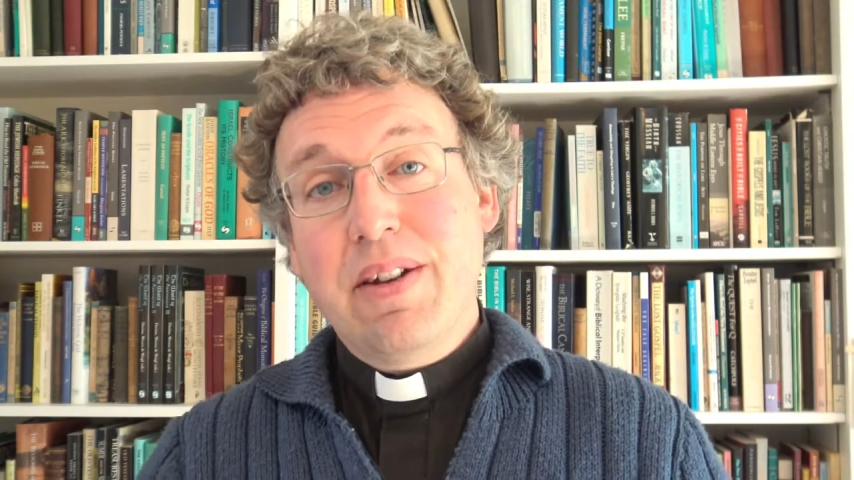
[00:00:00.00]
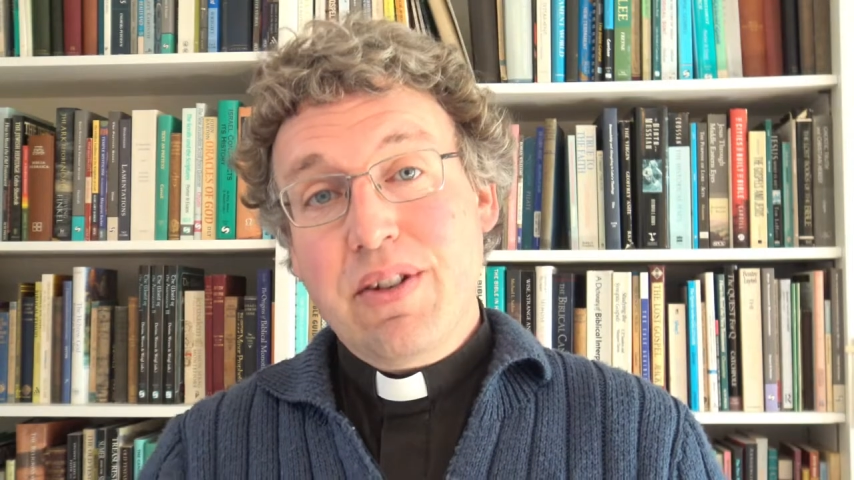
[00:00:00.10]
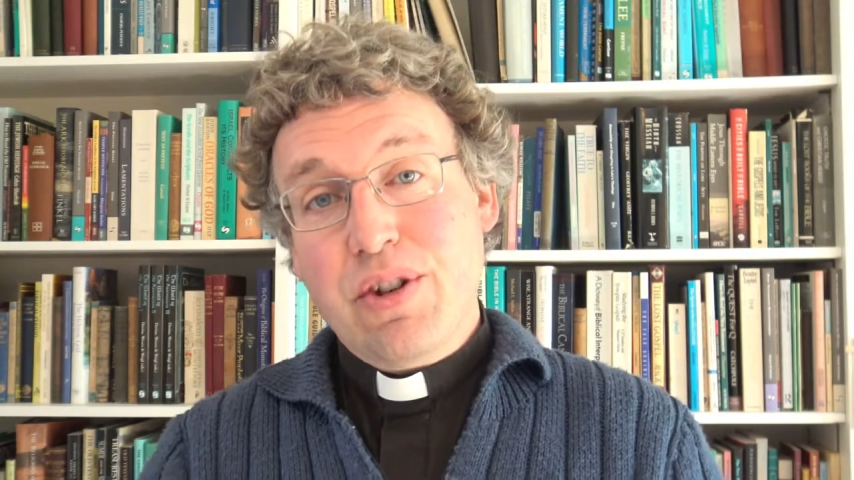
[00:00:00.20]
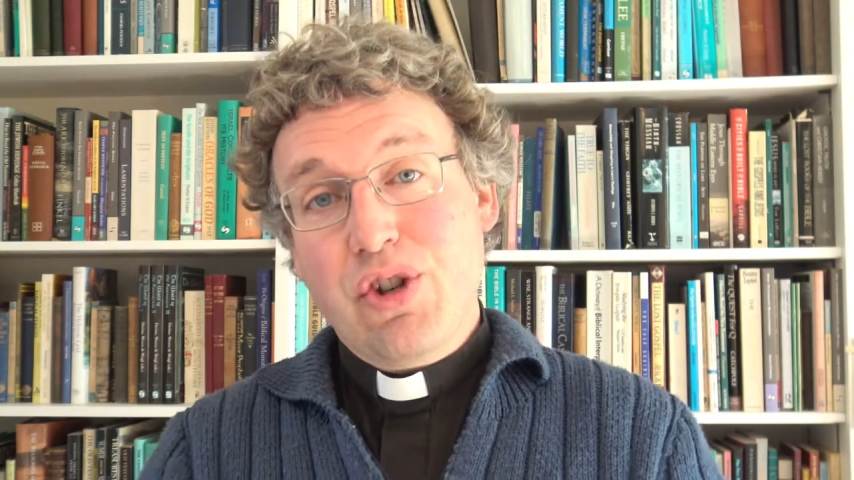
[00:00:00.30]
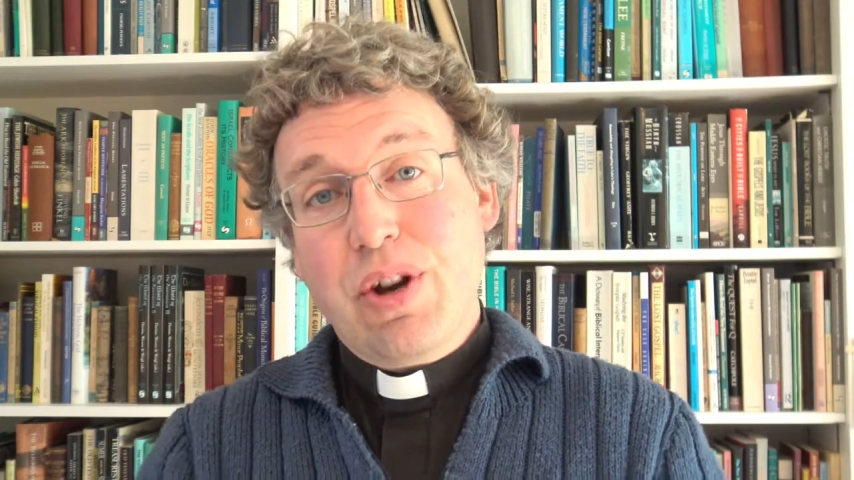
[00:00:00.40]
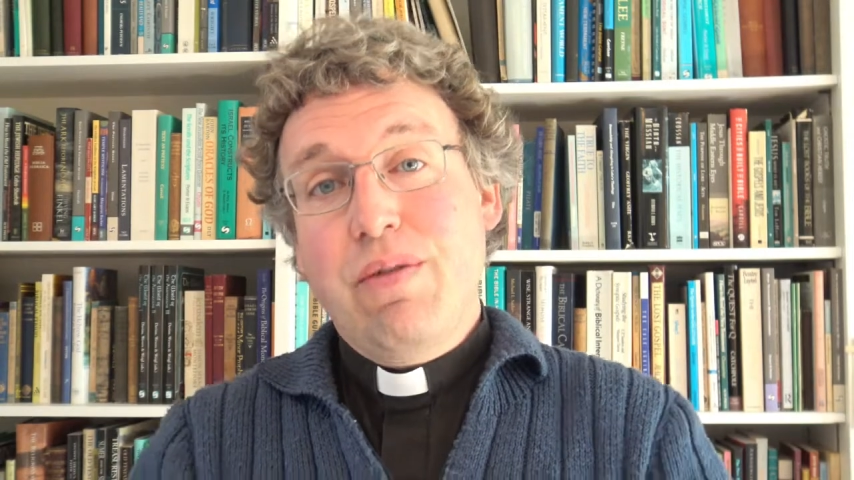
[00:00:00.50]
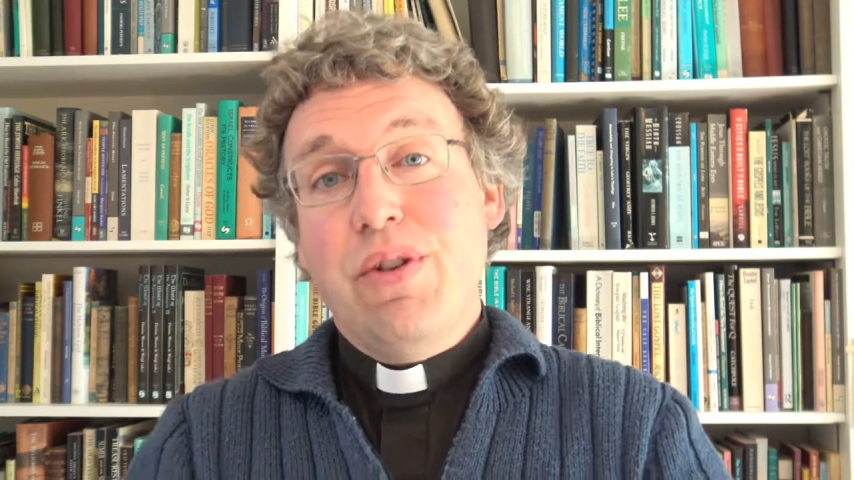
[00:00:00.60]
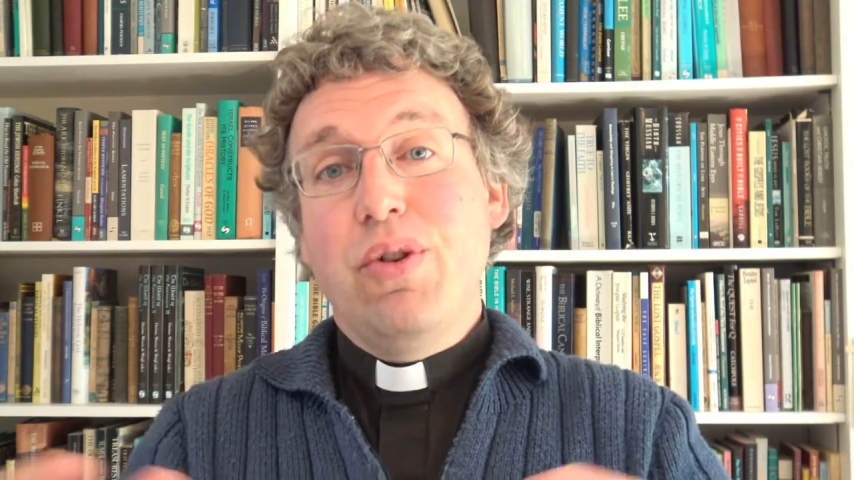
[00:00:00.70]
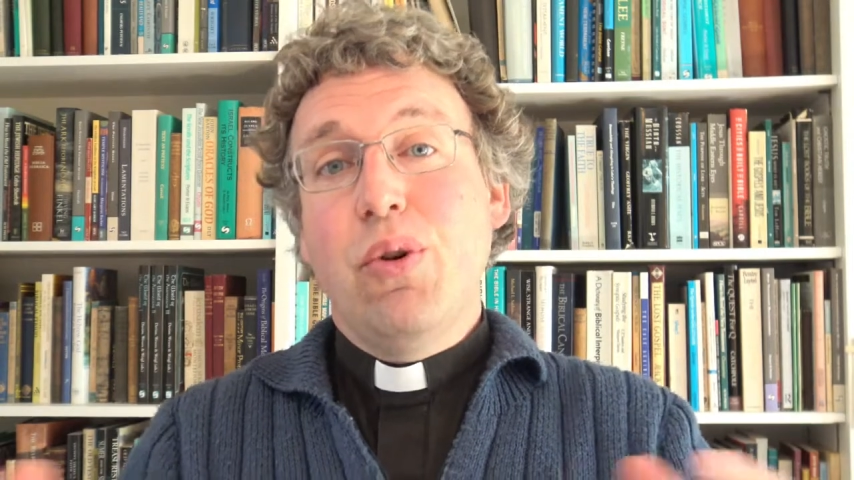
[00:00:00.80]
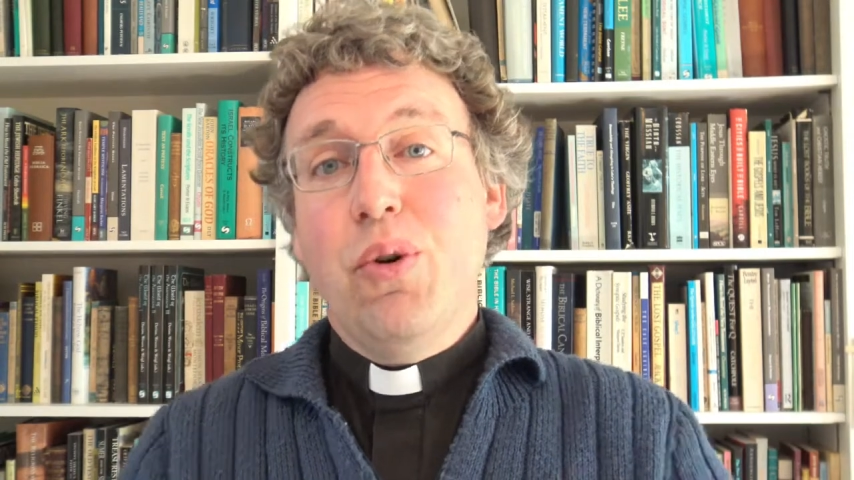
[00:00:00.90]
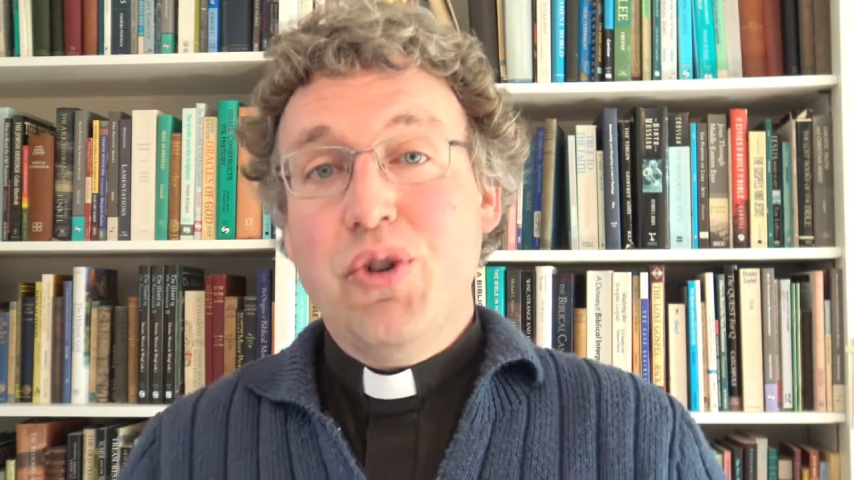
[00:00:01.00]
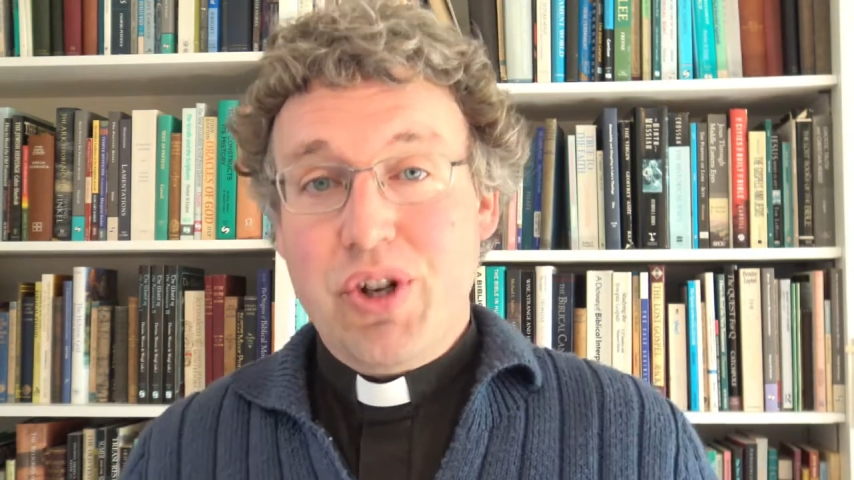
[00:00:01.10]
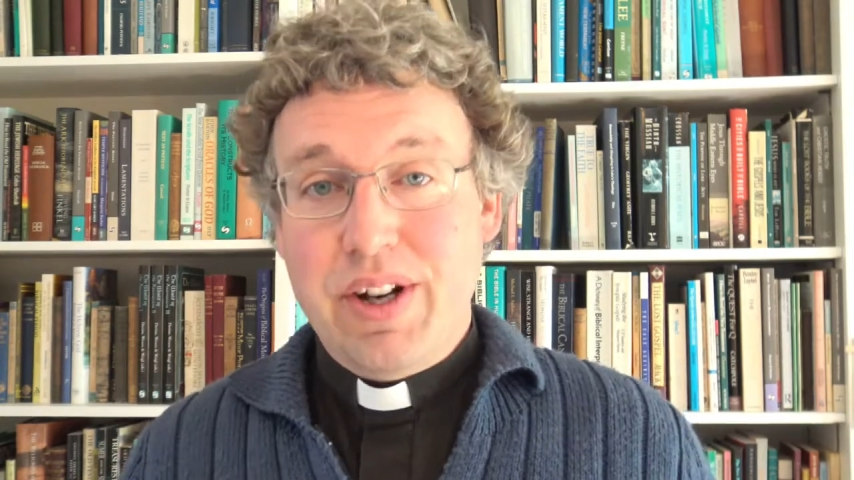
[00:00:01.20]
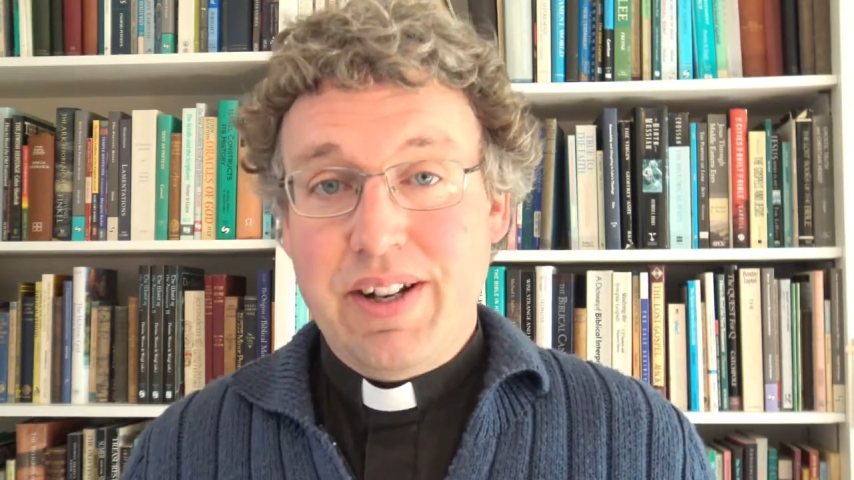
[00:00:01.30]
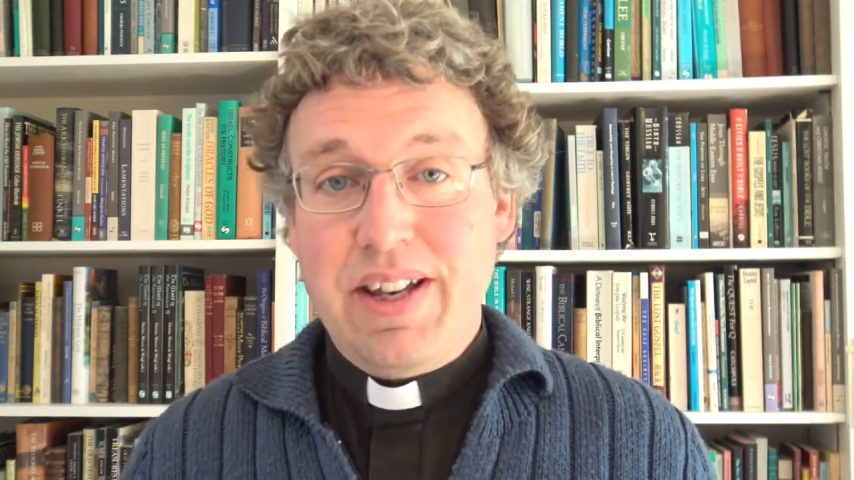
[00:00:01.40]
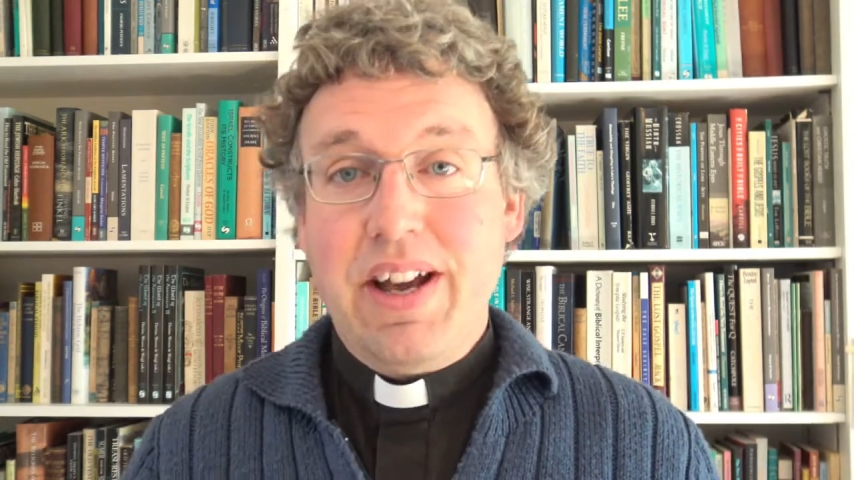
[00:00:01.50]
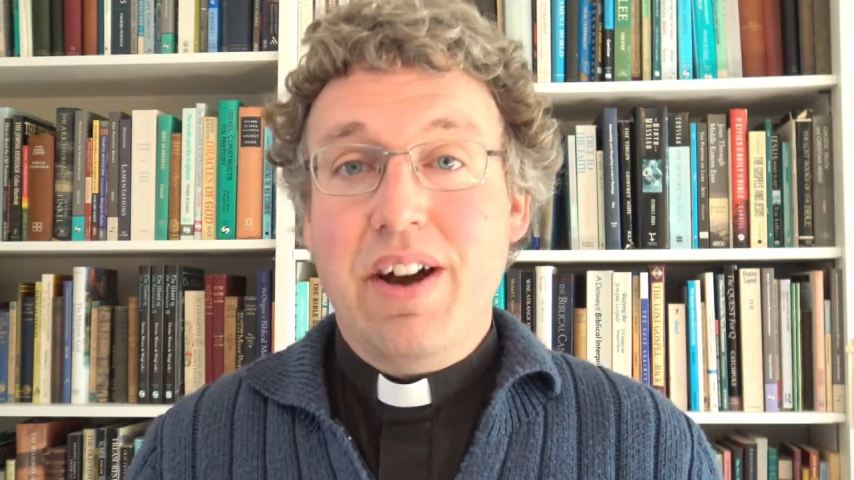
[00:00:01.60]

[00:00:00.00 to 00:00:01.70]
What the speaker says: to show your journey